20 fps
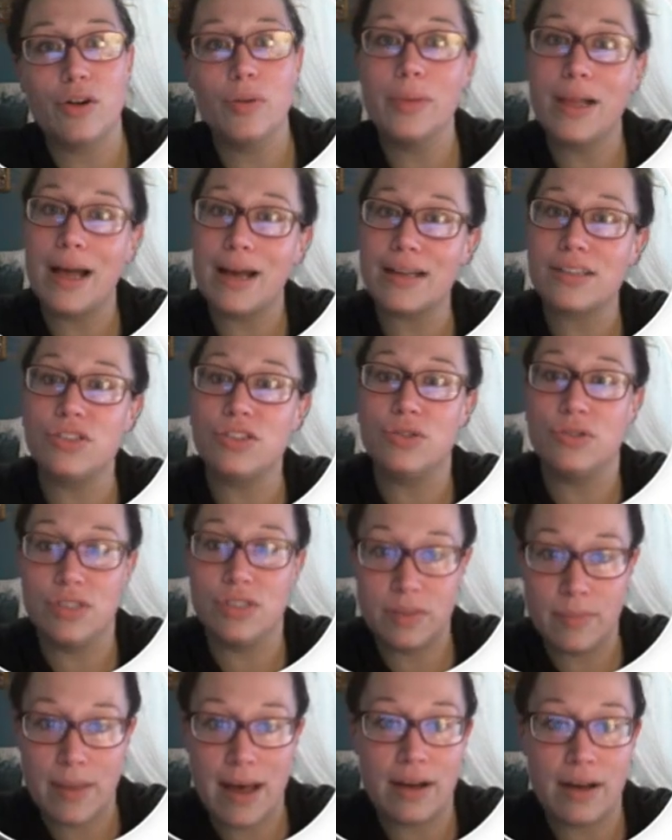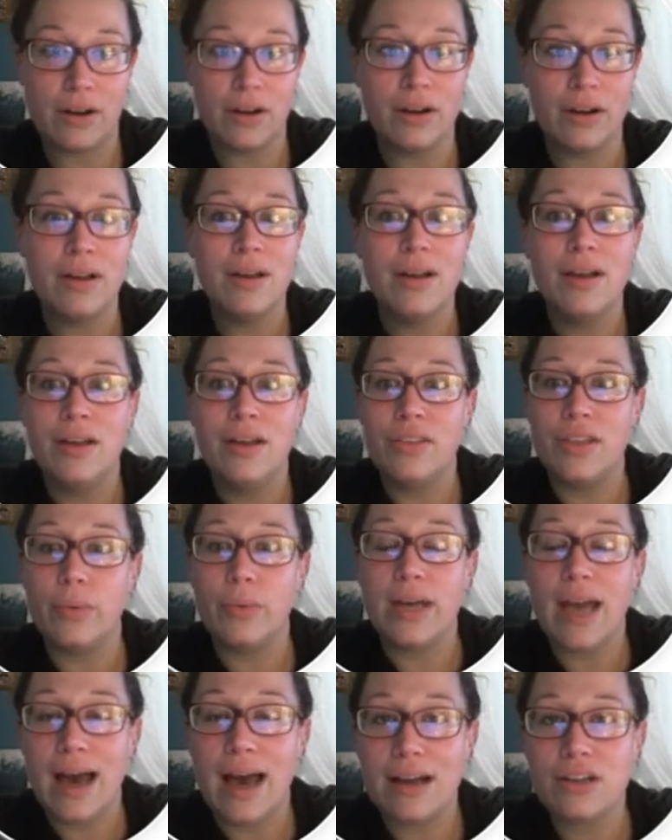or Black Students Matter, that
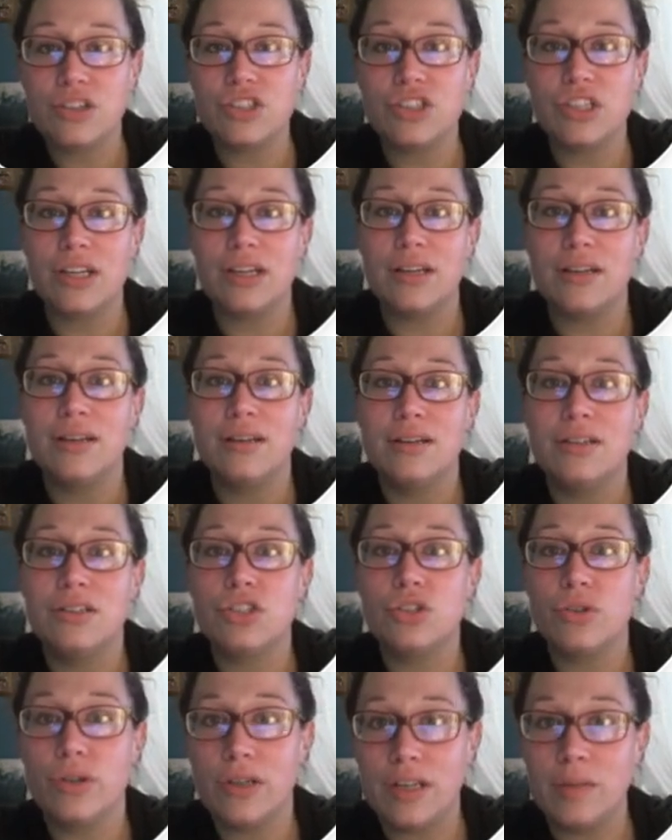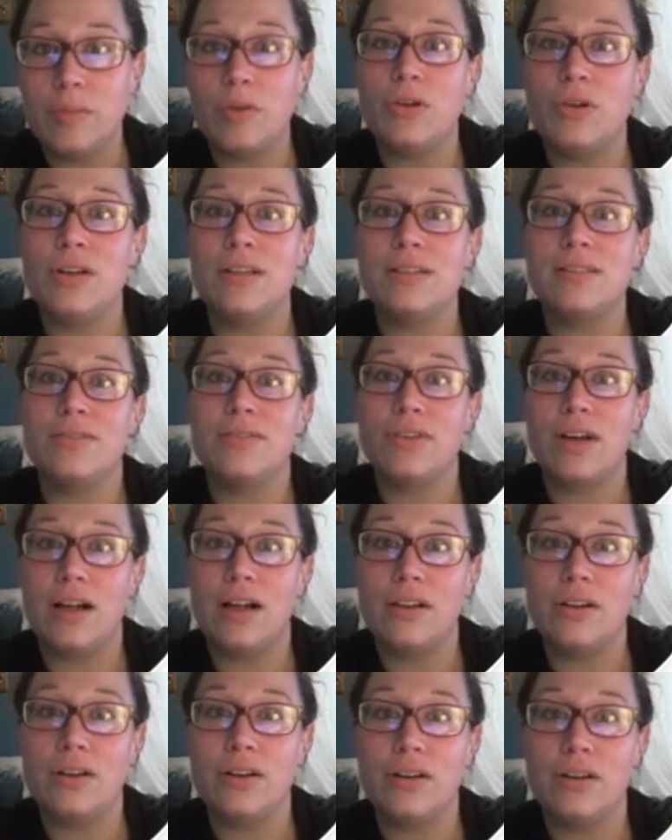we actually treat communities of
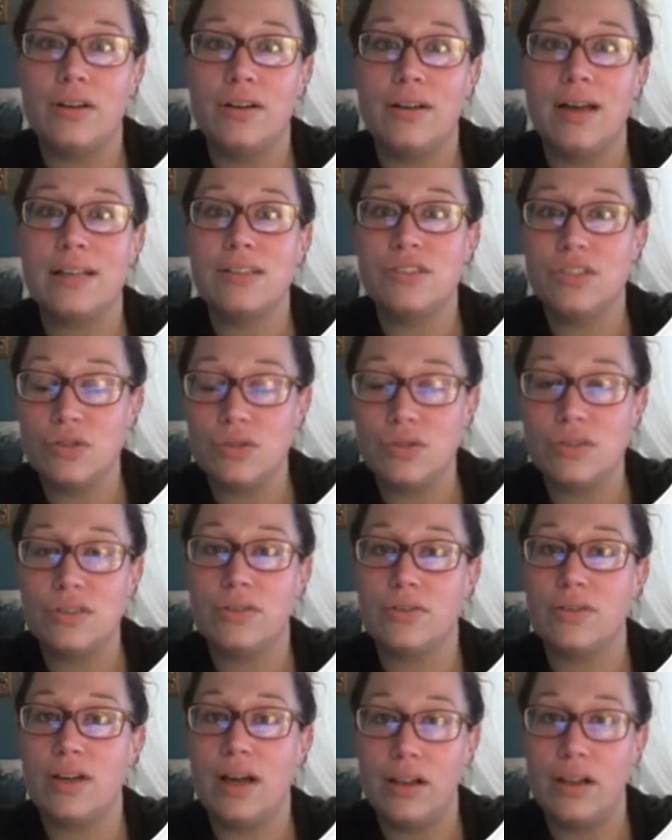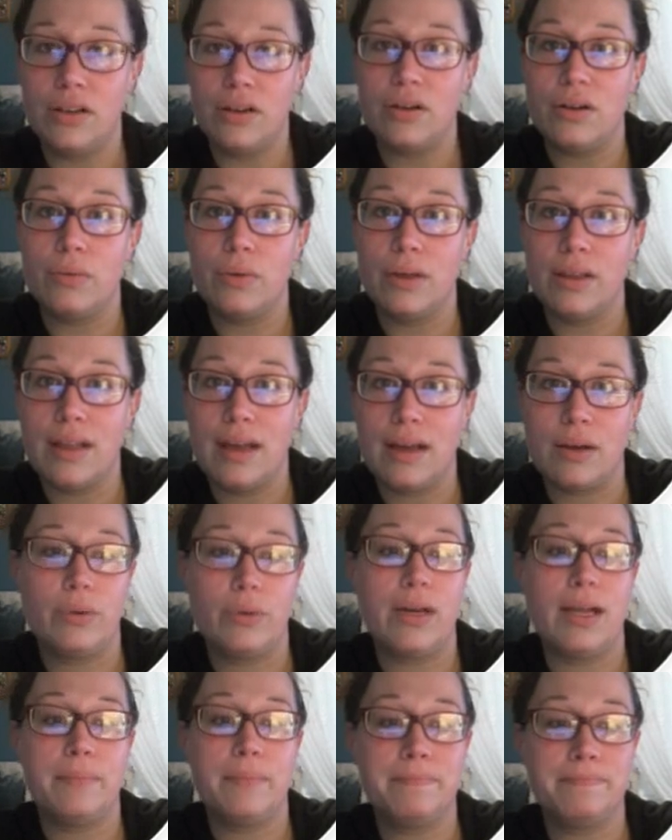color and students of color with
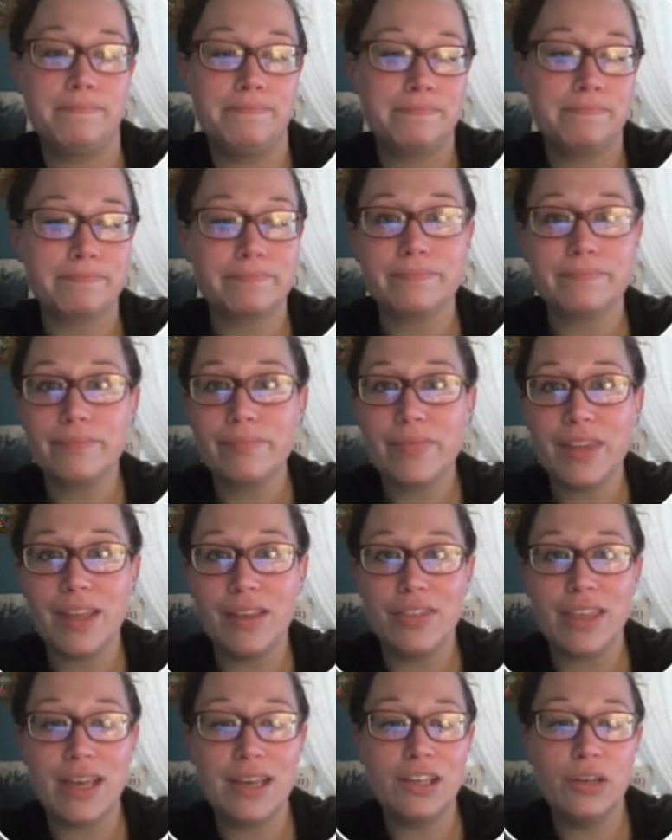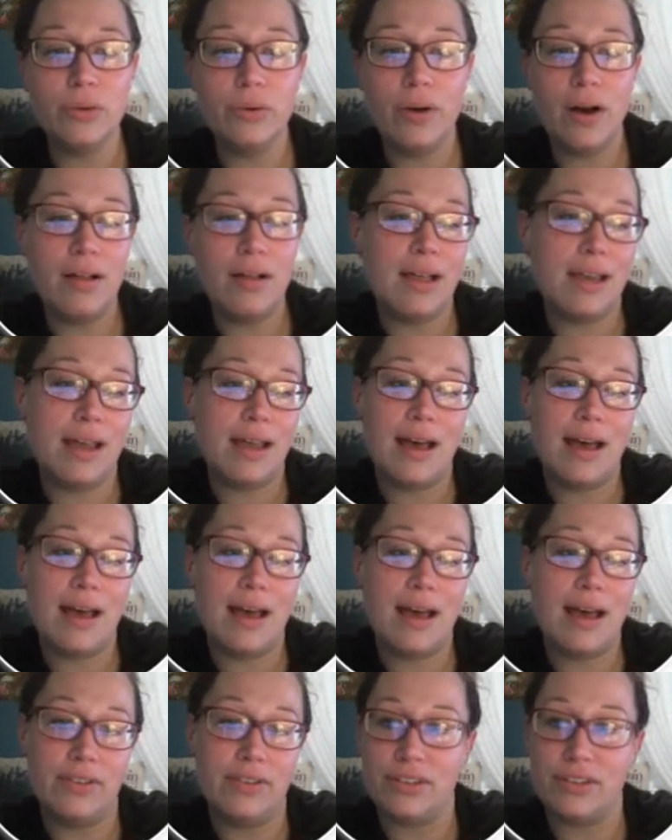equity. Thank you all and
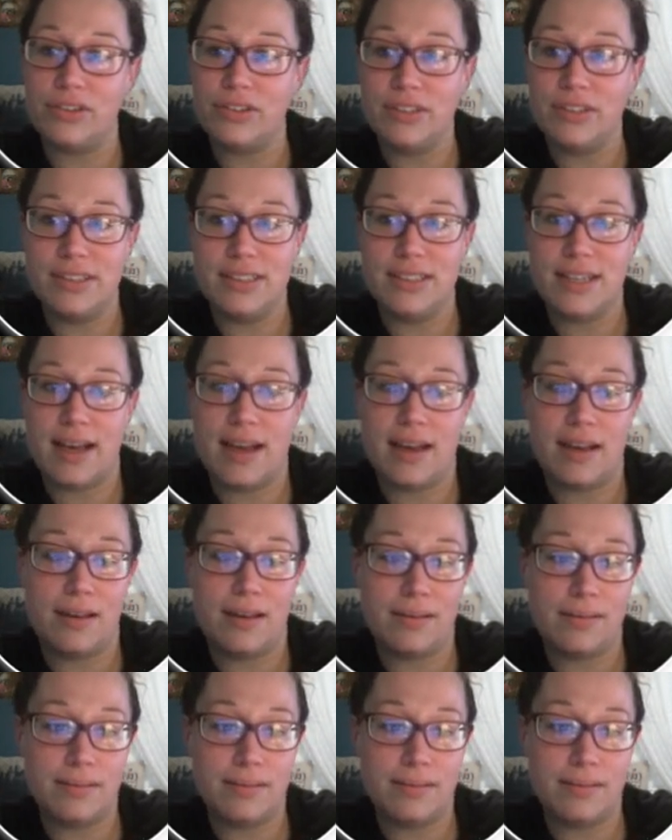have a good day.